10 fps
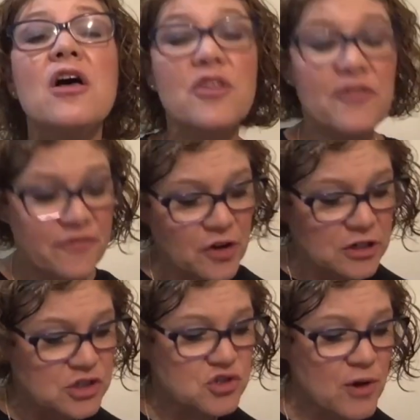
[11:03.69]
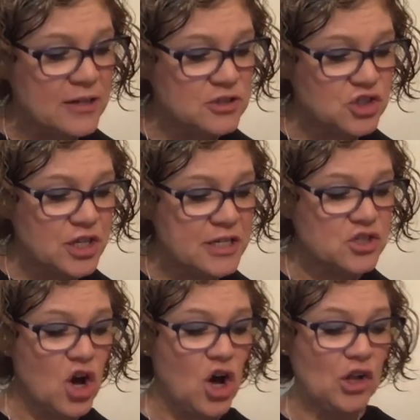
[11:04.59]
The first strategy is
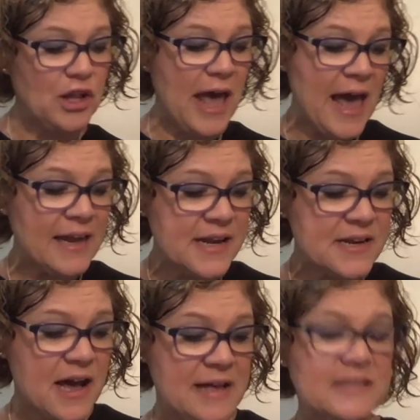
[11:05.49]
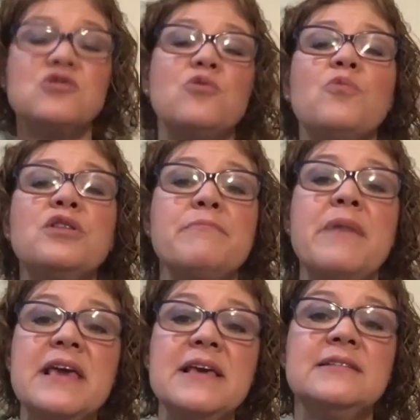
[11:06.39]
called adding 9s with
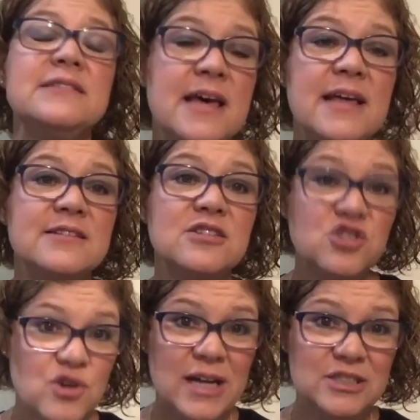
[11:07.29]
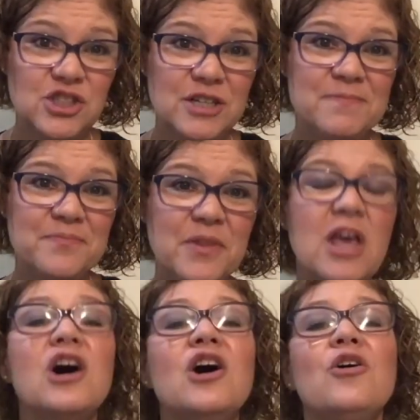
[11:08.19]
making 10 strategy.
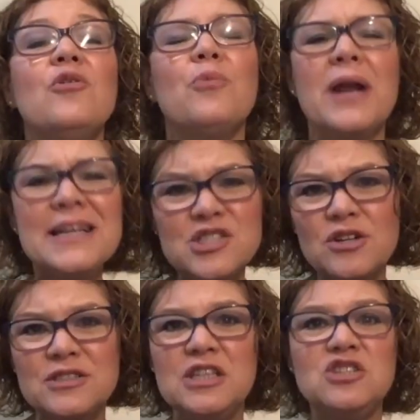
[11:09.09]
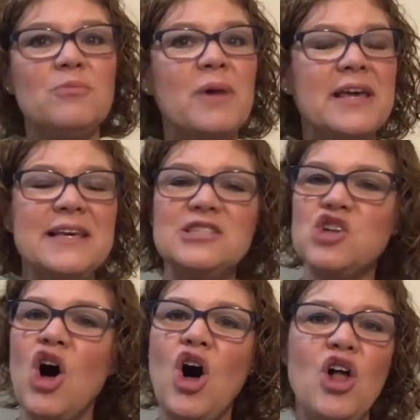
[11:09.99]
When I started teaching my kids
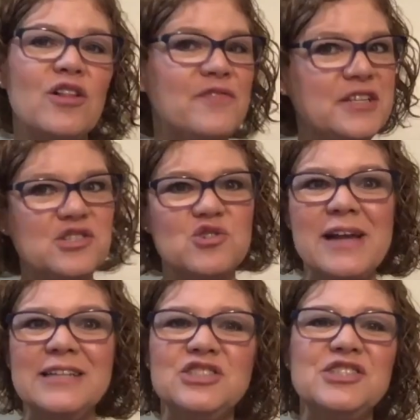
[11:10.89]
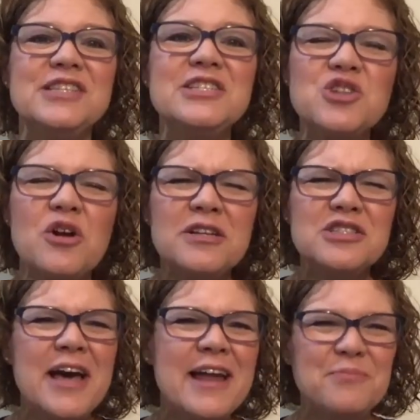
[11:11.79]
all of these strategies, they started to
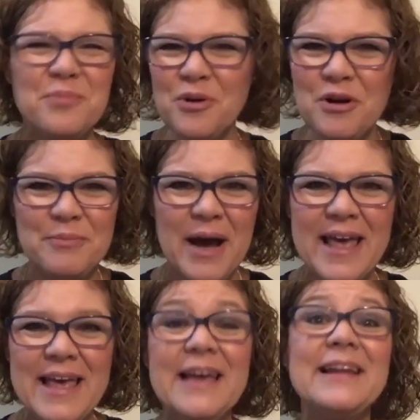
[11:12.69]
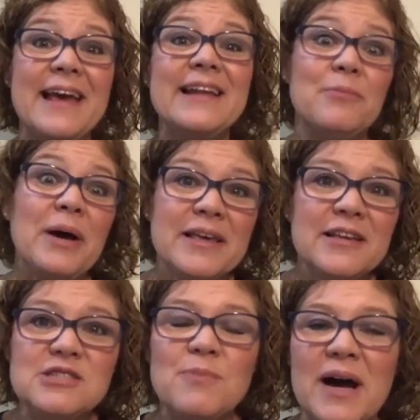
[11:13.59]
kind of blur in my head and in my
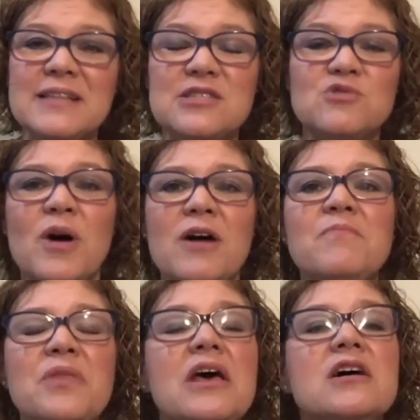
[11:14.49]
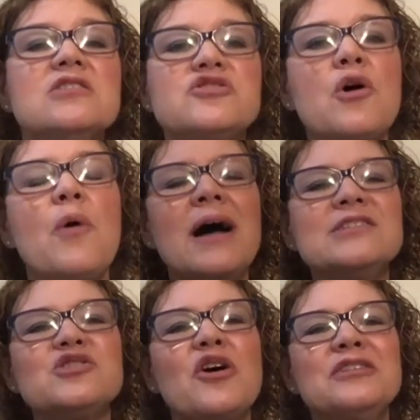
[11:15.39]
kids' minds as well. So I
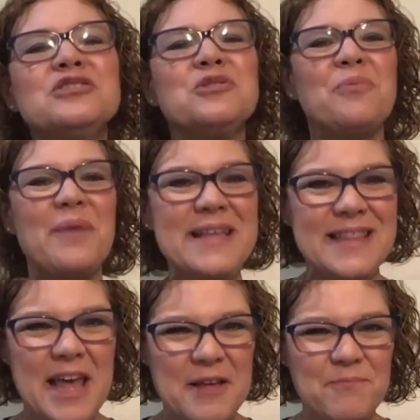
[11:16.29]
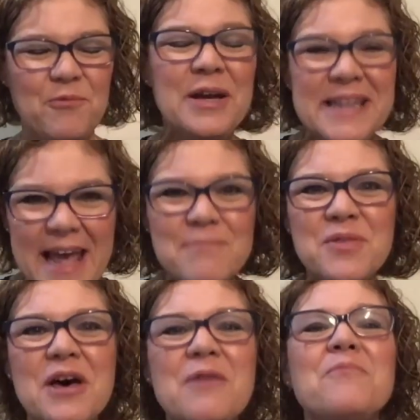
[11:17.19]
started to rename
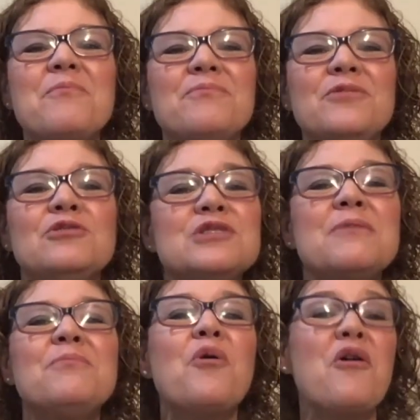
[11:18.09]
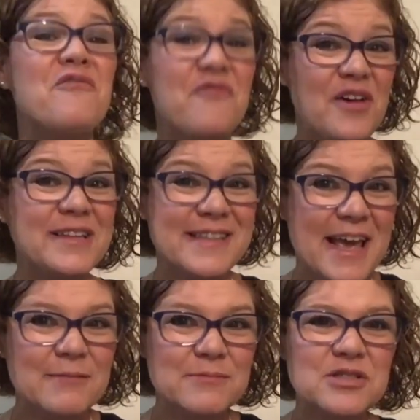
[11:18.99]
them using more fun
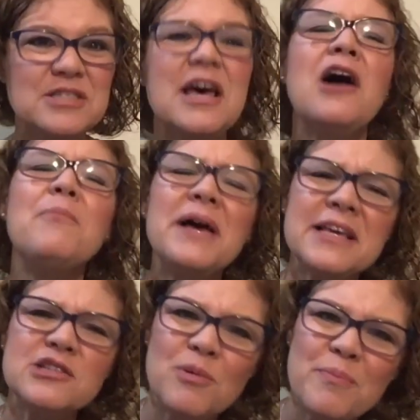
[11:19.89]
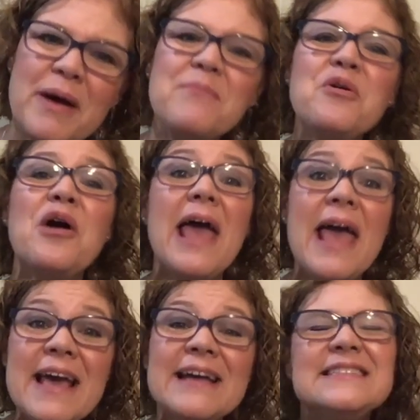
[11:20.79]
names to help my kids remember
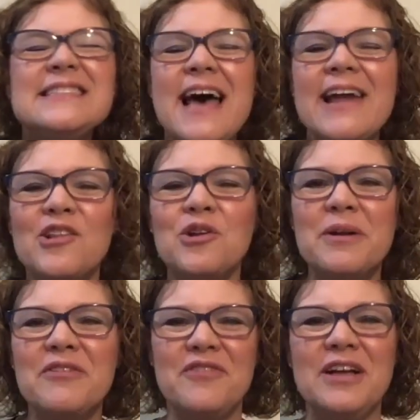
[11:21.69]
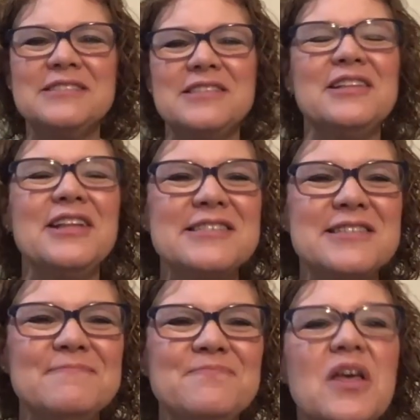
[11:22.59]
and to add a little bit of fun to the
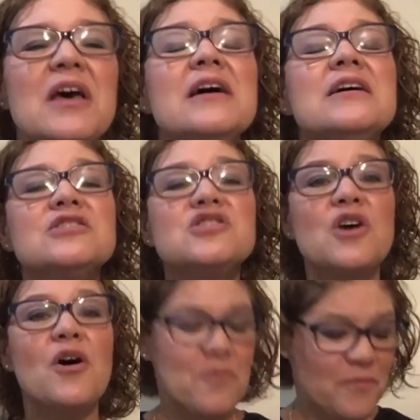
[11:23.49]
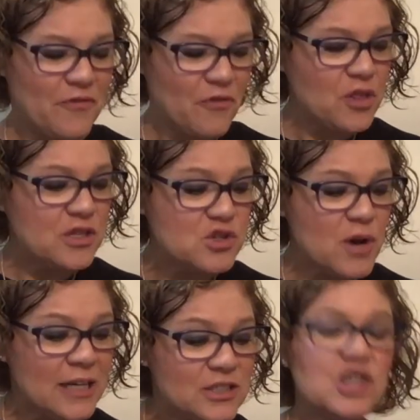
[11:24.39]
lesson. So for the
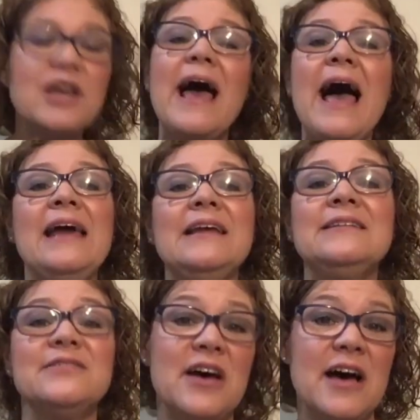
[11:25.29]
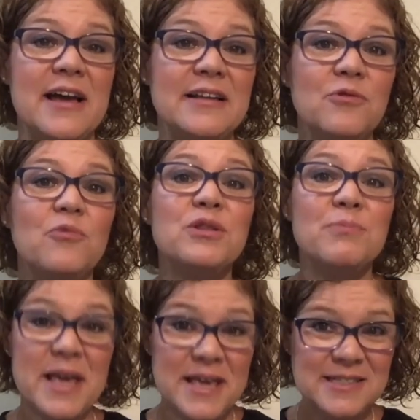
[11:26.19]
strategy, adding 9 with
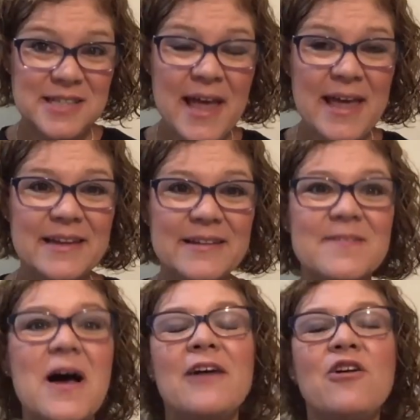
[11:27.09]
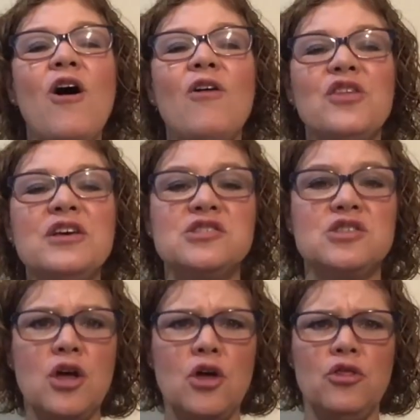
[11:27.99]
making 10, I called this
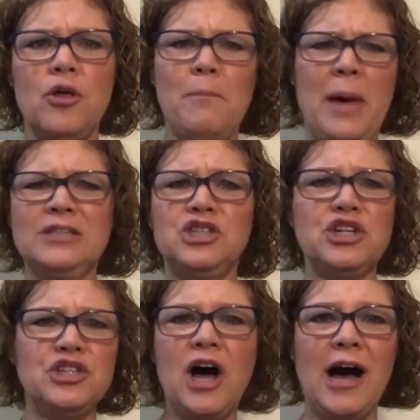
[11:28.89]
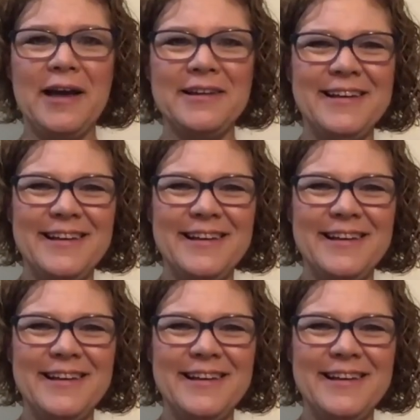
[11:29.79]
the magic 9.